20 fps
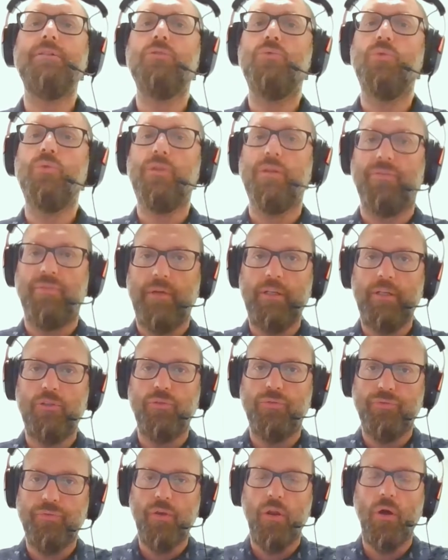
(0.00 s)

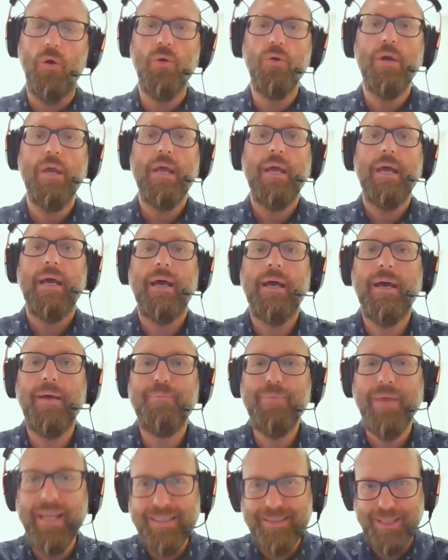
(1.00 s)
into flow,
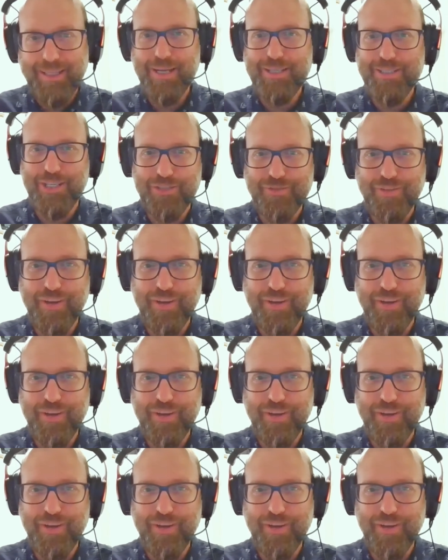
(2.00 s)
interest is